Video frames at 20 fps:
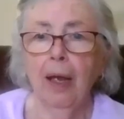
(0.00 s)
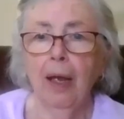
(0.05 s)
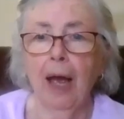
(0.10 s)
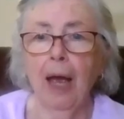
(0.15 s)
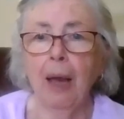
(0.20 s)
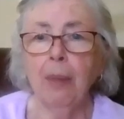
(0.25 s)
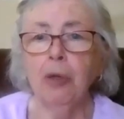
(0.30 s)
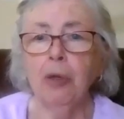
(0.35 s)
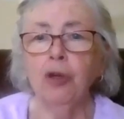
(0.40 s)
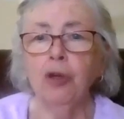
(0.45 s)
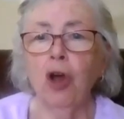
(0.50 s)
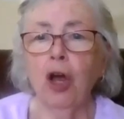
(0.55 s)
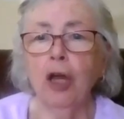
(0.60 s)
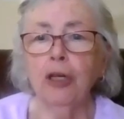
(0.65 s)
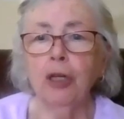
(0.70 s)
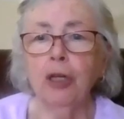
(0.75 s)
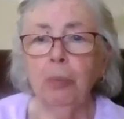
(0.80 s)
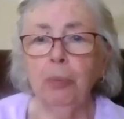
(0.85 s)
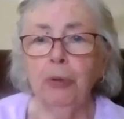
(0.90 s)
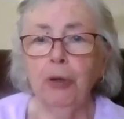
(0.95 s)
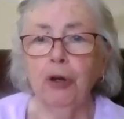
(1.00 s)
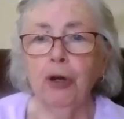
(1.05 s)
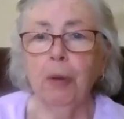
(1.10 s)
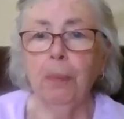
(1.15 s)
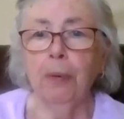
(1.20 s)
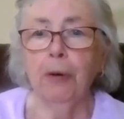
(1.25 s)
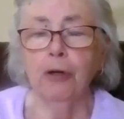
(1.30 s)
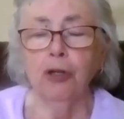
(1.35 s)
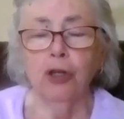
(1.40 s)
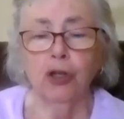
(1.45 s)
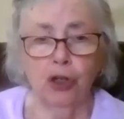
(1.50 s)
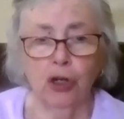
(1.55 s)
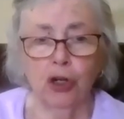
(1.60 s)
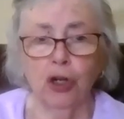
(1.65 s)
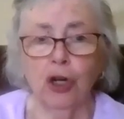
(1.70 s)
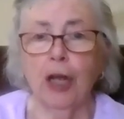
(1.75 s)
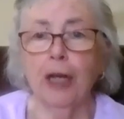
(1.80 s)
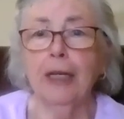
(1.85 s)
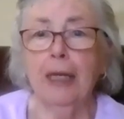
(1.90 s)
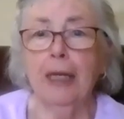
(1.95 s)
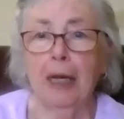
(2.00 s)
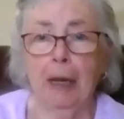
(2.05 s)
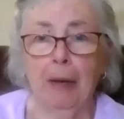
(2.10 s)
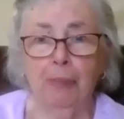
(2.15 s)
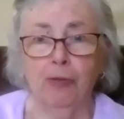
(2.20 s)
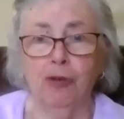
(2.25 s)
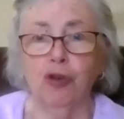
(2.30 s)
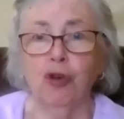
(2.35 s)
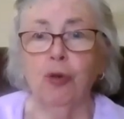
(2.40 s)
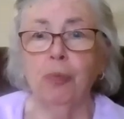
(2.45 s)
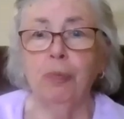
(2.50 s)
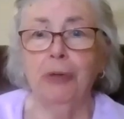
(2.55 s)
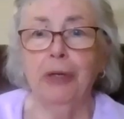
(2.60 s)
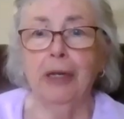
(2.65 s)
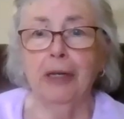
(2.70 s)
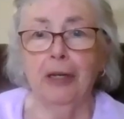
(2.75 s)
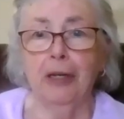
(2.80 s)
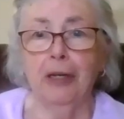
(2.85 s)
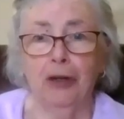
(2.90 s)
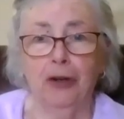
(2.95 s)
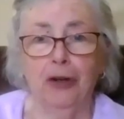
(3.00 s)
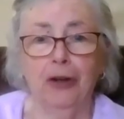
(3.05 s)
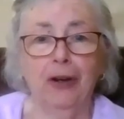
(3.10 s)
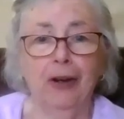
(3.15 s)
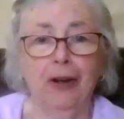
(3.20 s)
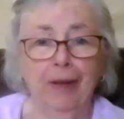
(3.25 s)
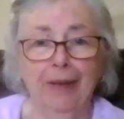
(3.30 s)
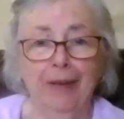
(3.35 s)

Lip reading: a non-computer person. You're lucky I'm zoomed in here.